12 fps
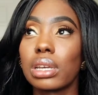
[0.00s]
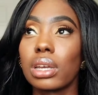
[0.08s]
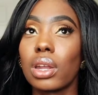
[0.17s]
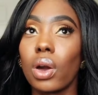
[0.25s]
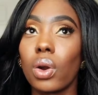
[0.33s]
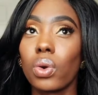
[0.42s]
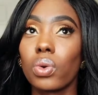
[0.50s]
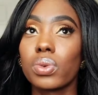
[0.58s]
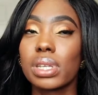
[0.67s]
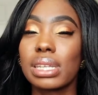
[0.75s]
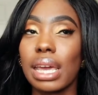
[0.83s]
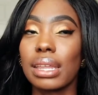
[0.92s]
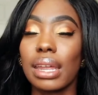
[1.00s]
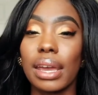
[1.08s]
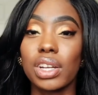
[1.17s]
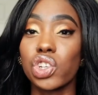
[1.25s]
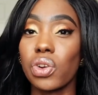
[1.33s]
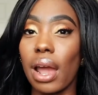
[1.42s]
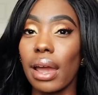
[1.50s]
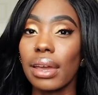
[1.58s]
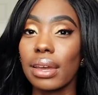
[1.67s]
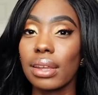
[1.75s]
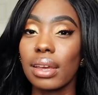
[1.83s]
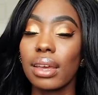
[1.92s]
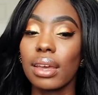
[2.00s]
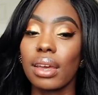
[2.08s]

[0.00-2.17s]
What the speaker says: you know, say that I tried,